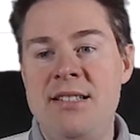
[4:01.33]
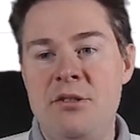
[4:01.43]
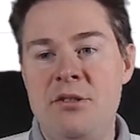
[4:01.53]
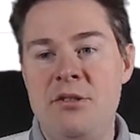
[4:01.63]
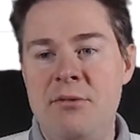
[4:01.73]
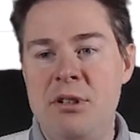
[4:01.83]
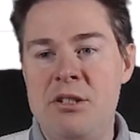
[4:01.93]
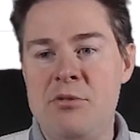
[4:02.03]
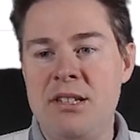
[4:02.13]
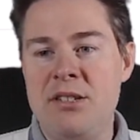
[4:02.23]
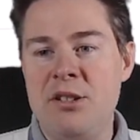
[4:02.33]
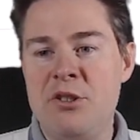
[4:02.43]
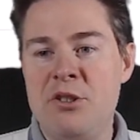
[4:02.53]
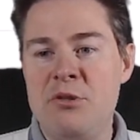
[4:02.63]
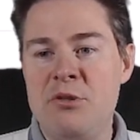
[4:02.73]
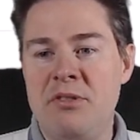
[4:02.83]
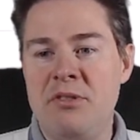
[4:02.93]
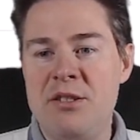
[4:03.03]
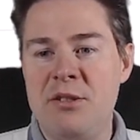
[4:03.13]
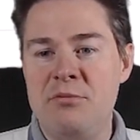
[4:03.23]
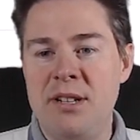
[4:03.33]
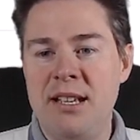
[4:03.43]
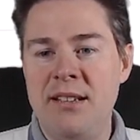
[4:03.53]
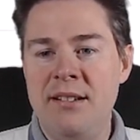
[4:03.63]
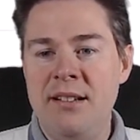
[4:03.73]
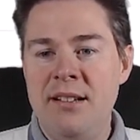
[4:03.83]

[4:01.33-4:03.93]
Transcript: You see which ones are supervised only.